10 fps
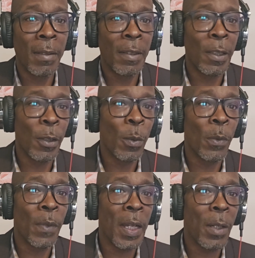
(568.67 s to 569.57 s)
you will
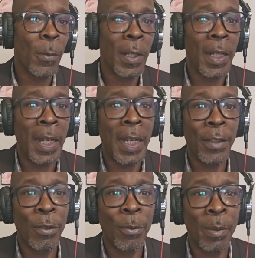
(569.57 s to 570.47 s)
find the one that
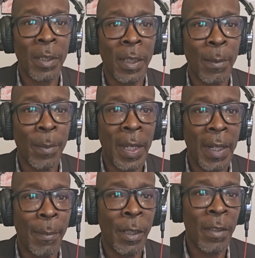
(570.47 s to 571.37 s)
has your particular
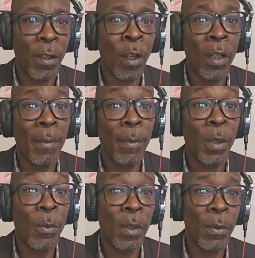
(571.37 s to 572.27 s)
pattern, because all of them
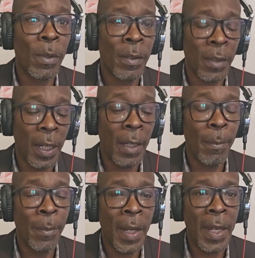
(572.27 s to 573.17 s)
don't do the
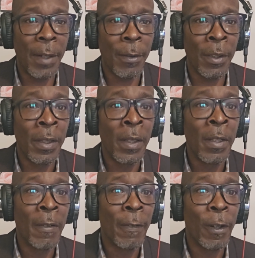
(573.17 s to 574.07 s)
same pattern
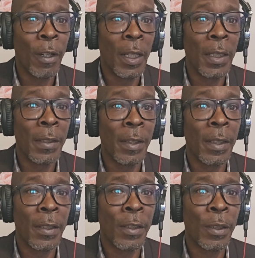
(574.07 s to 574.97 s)
far as
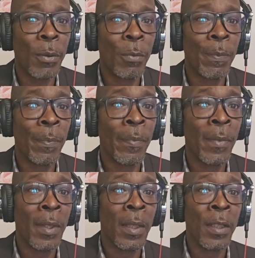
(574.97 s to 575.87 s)
the suit
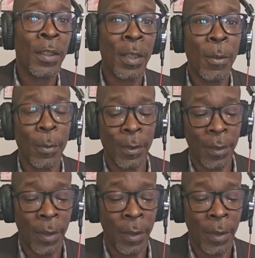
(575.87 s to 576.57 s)
shoulders.